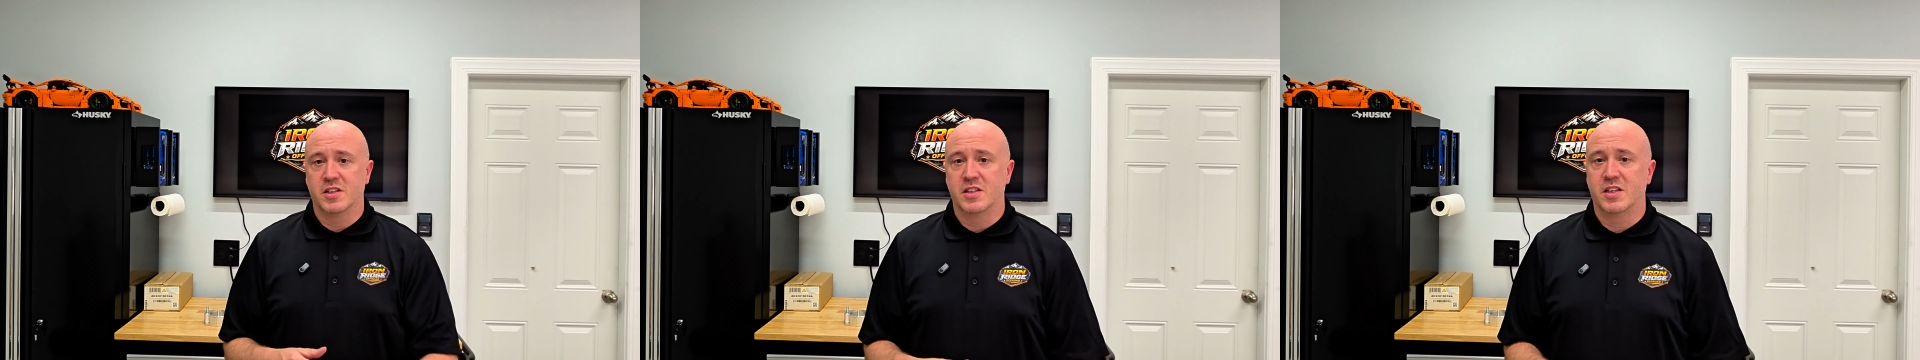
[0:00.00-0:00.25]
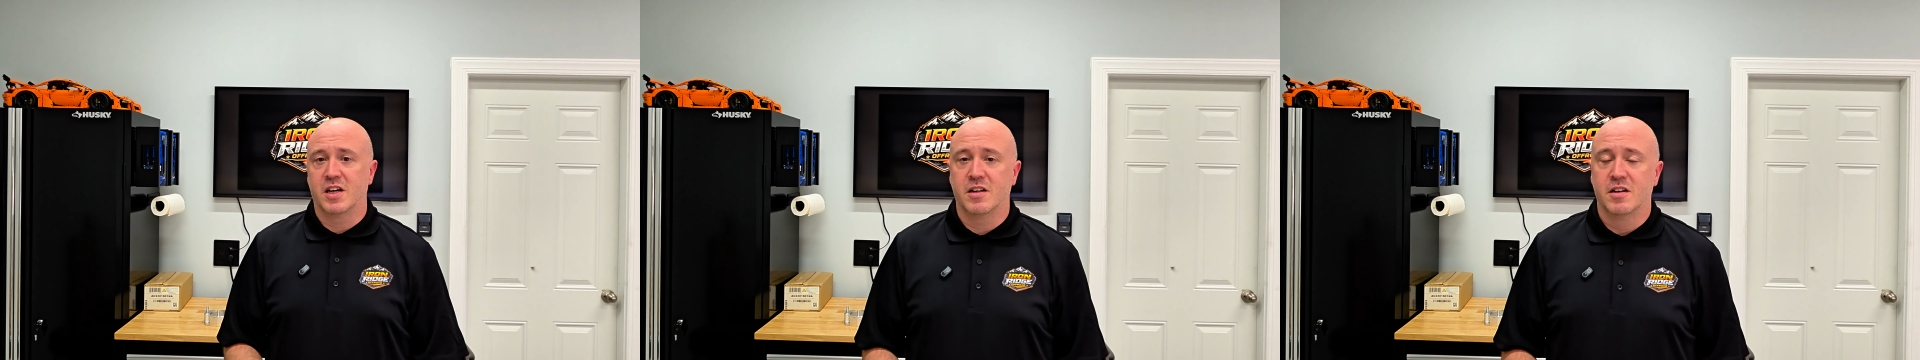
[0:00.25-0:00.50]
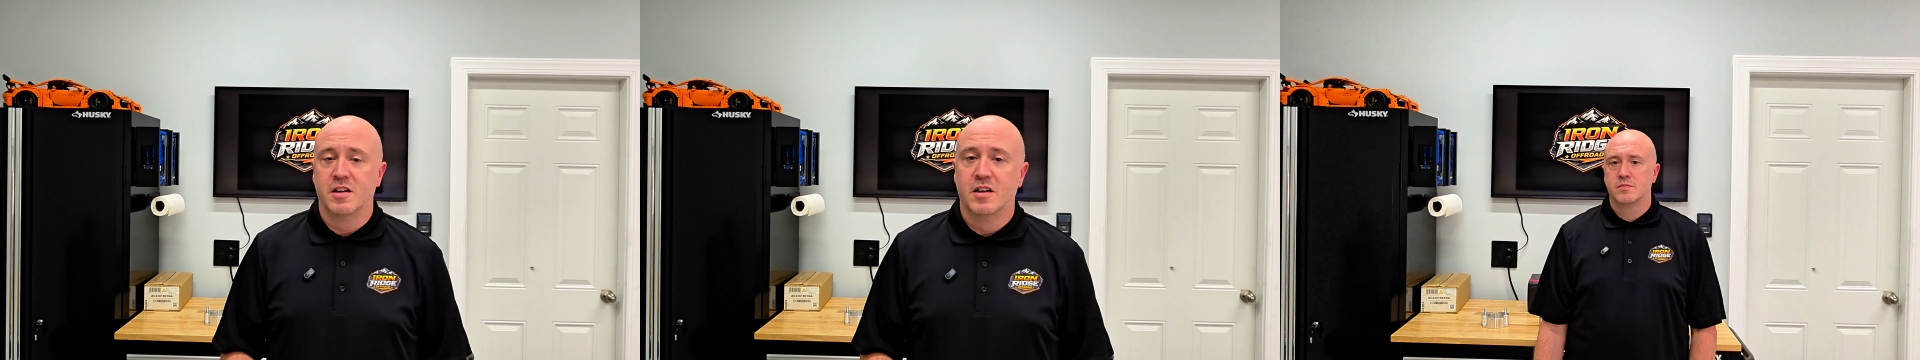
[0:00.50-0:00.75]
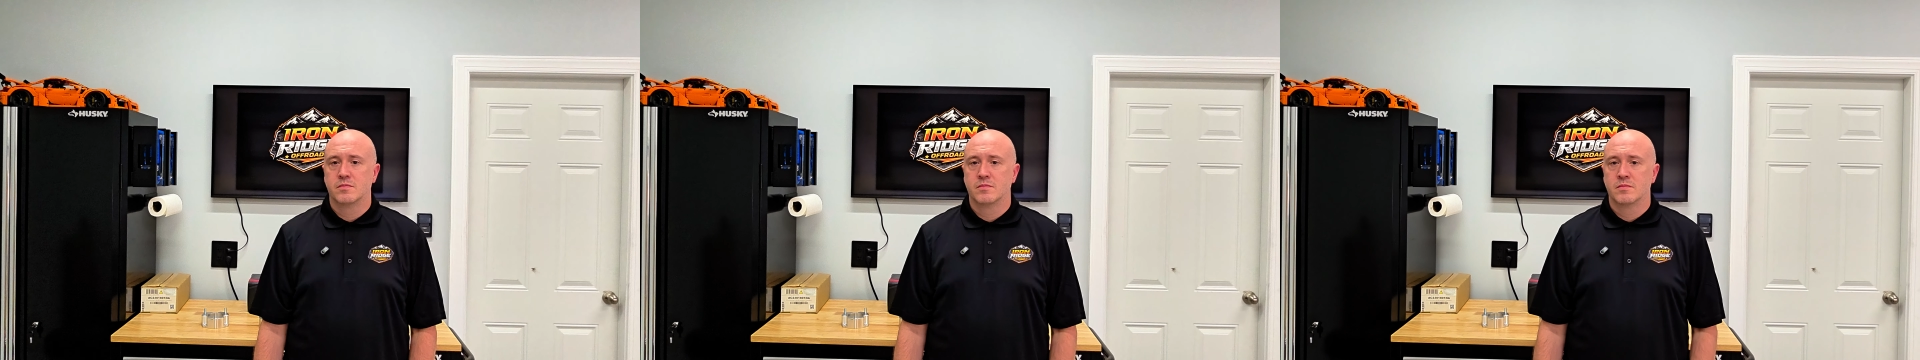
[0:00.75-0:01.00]
like that.
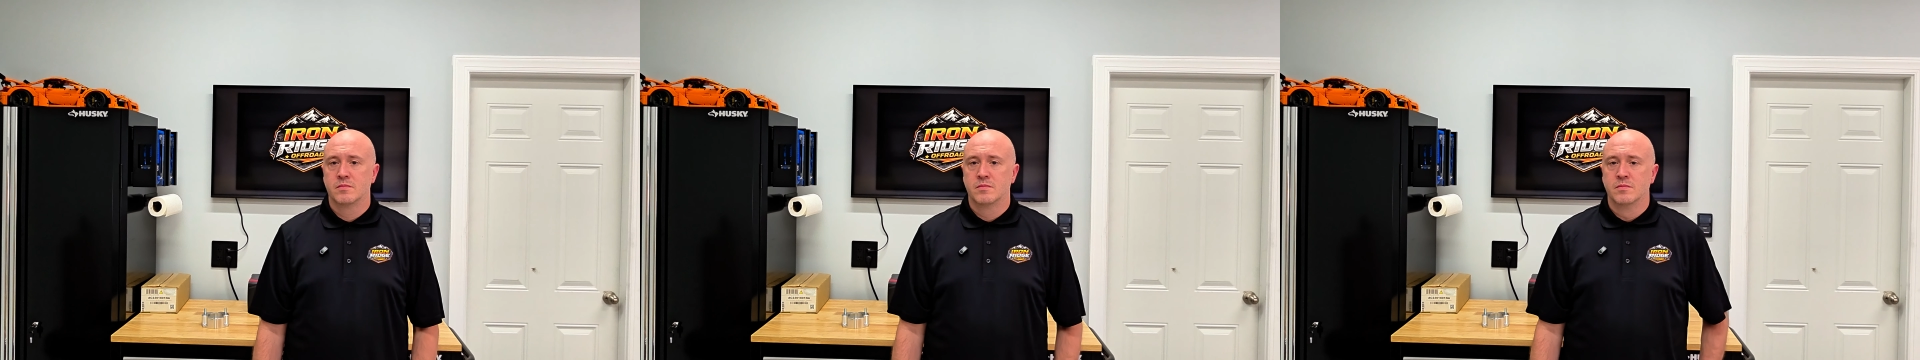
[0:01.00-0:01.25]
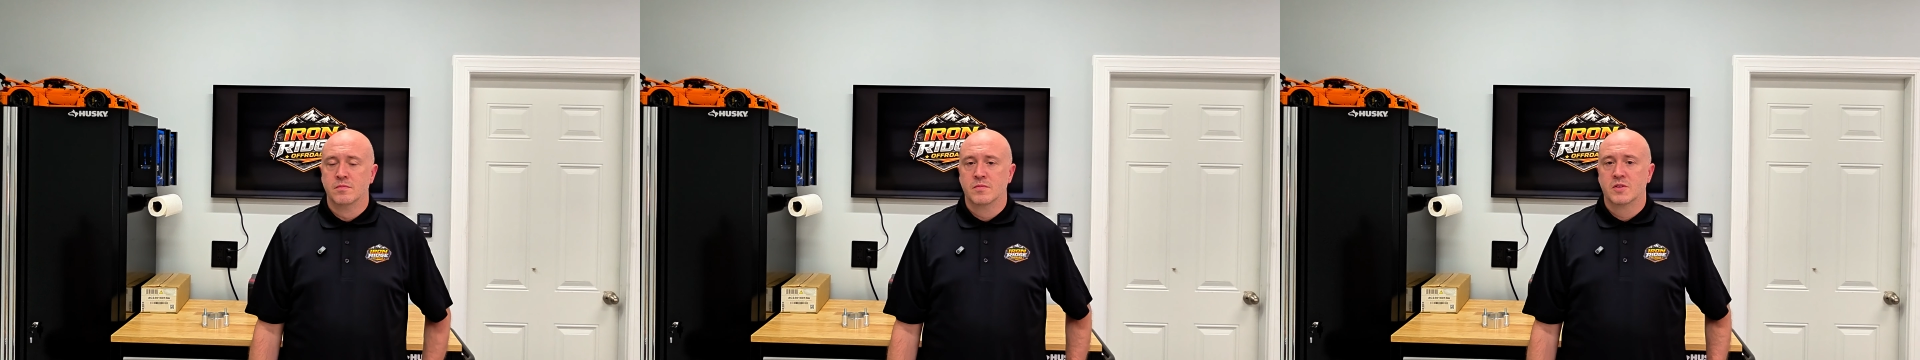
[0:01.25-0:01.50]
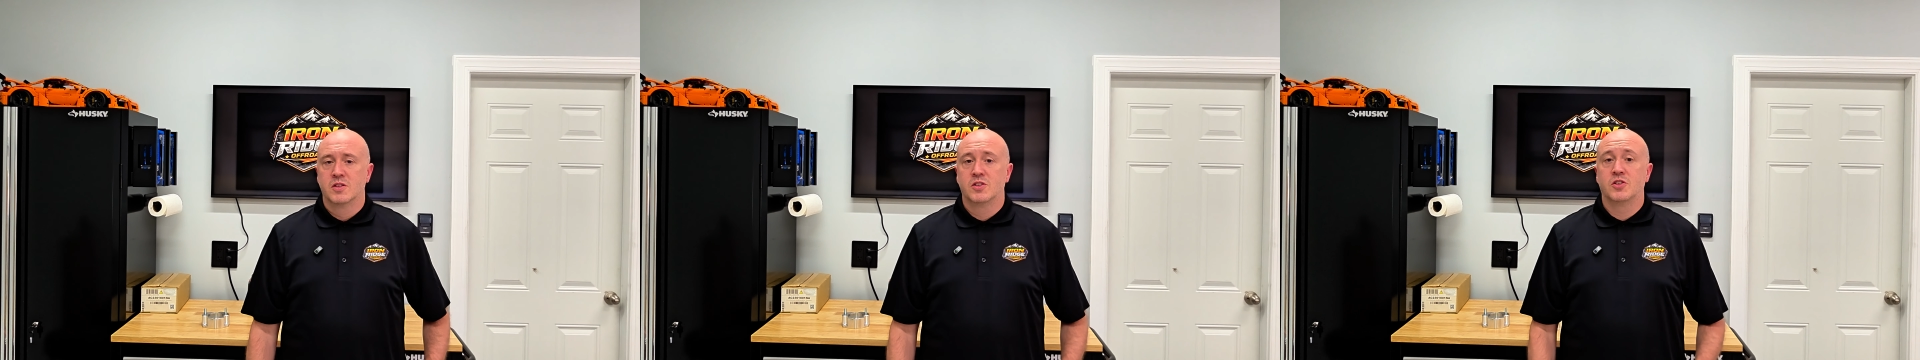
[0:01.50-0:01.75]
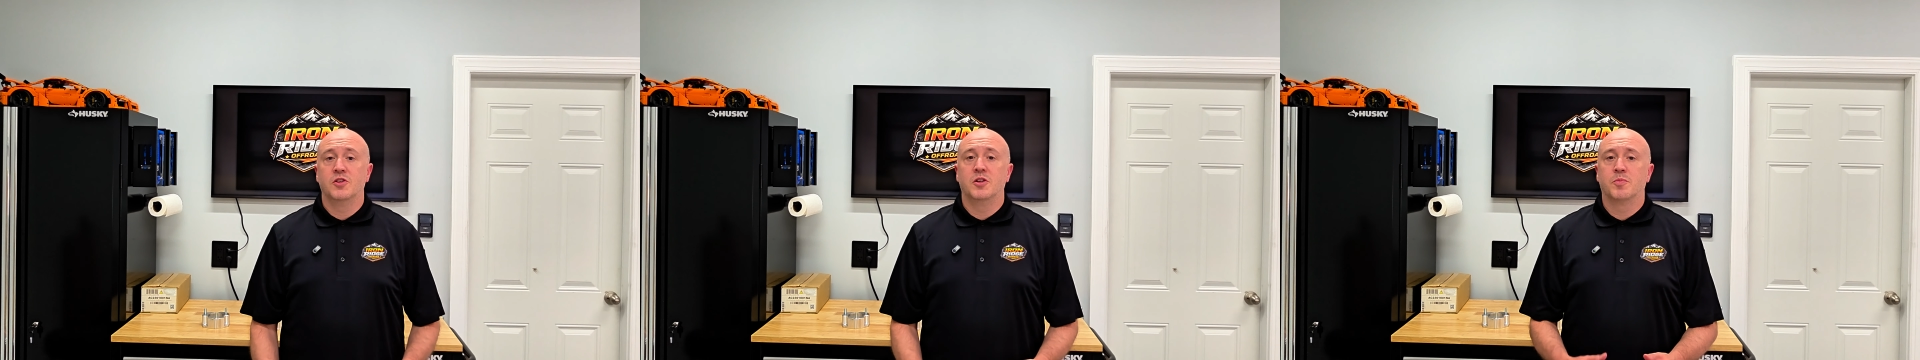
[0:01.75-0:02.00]

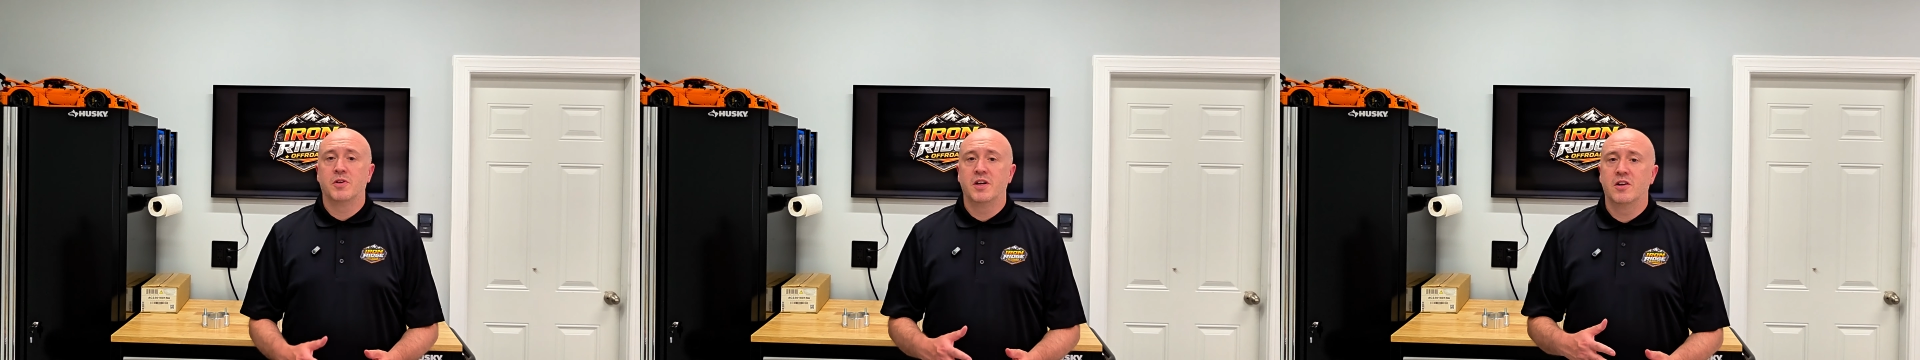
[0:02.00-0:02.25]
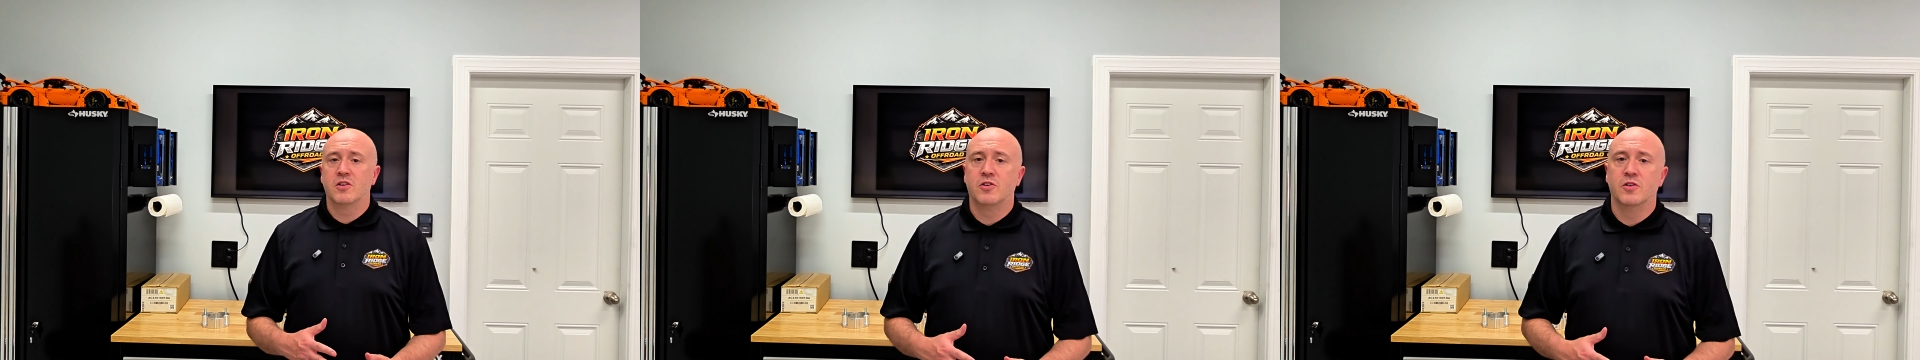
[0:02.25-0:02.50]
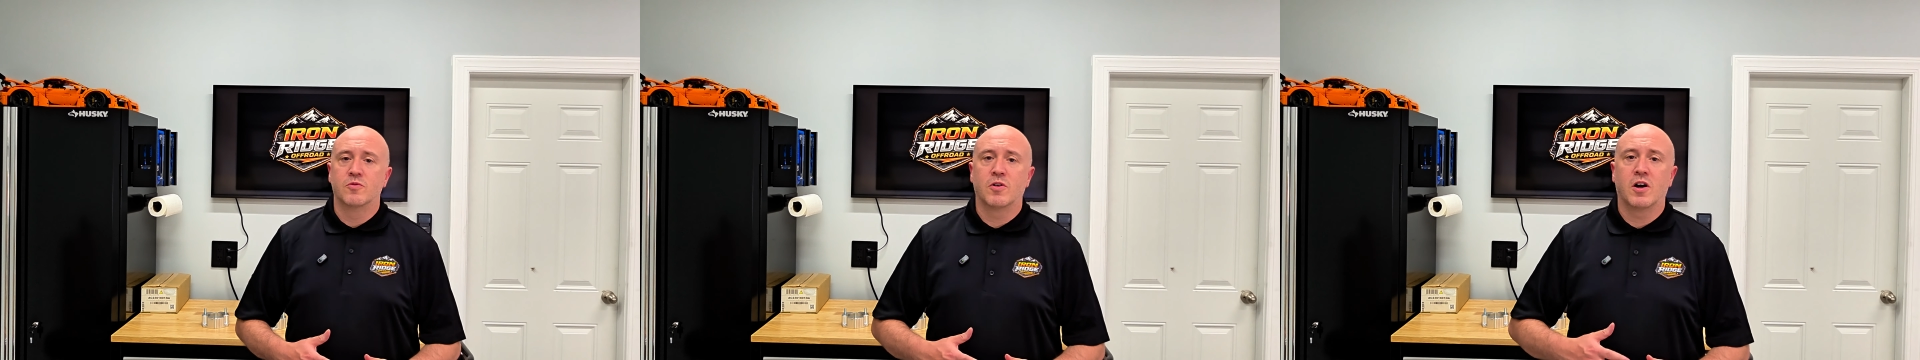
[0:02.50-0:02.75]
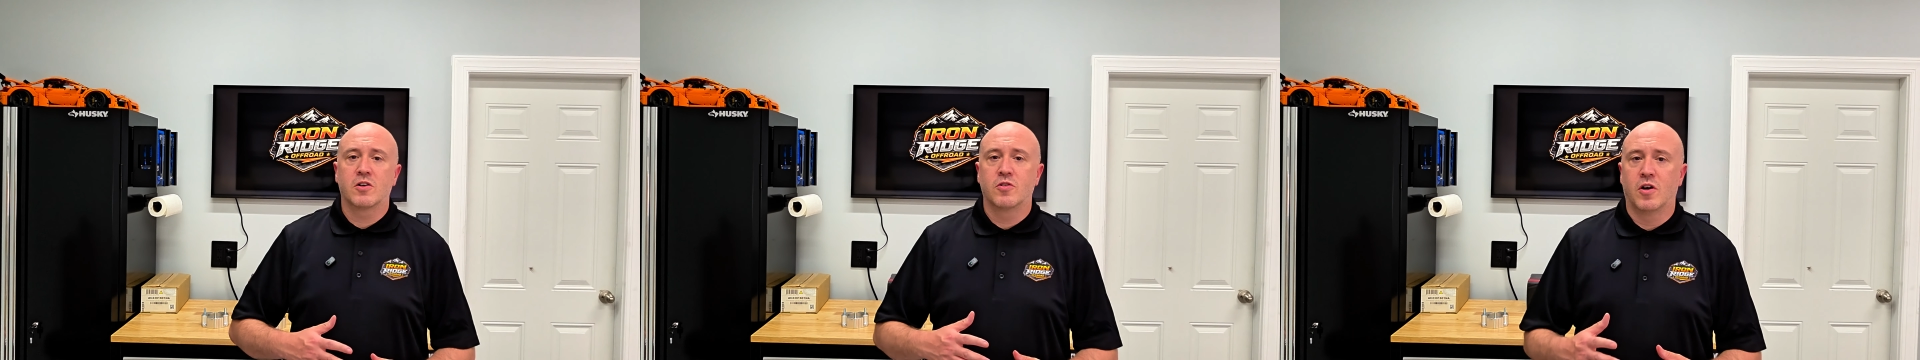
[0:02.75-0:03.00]
So if you're planning on going
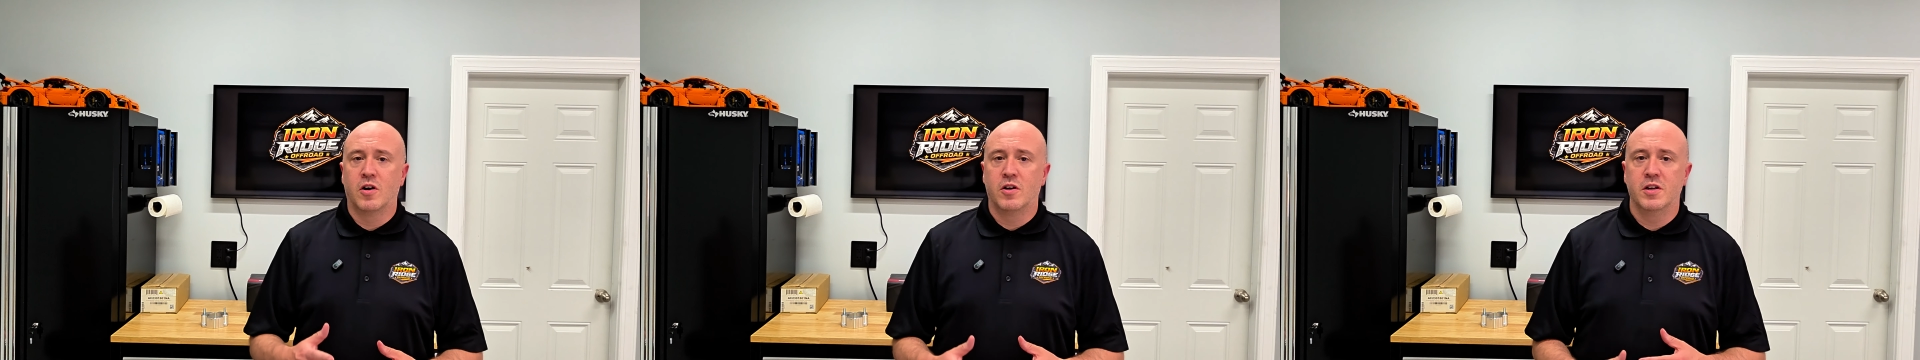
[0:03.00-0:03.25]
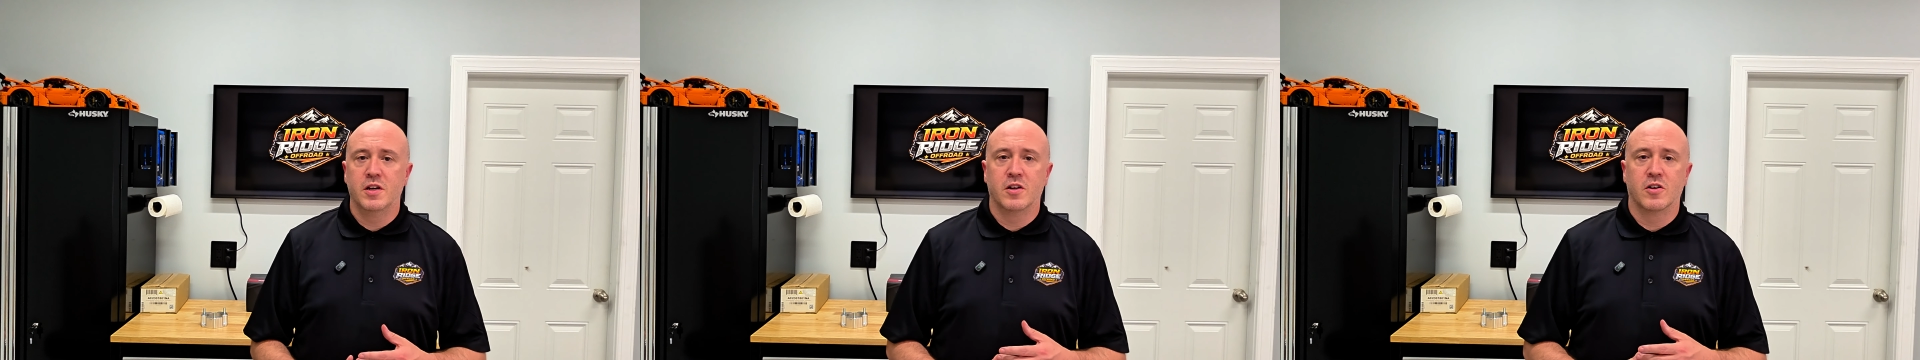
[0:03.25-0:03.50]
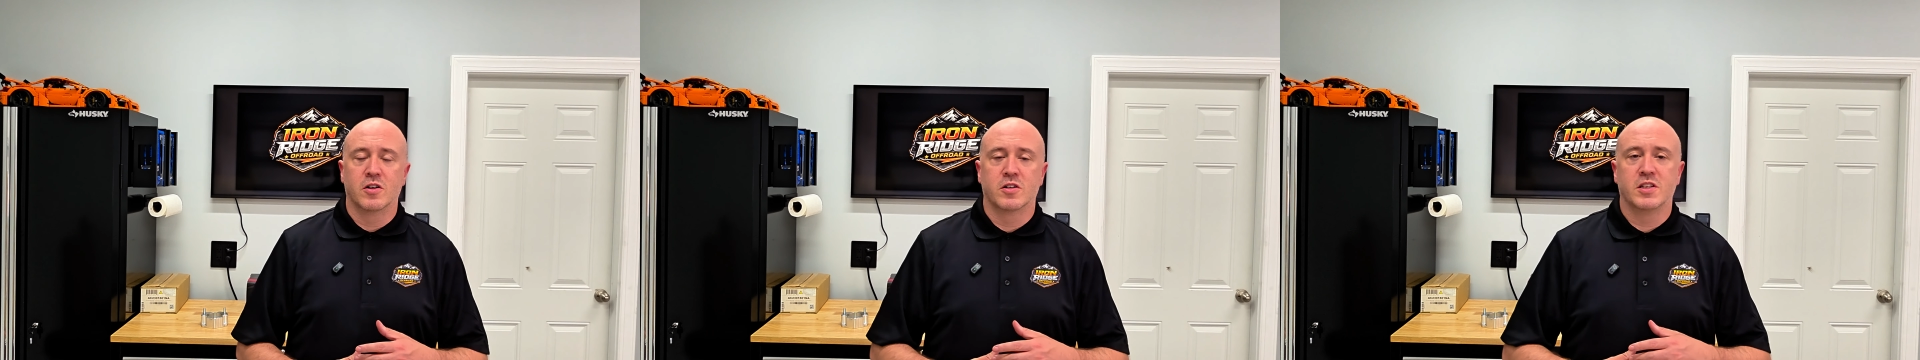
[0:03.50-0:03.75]
rock crawling or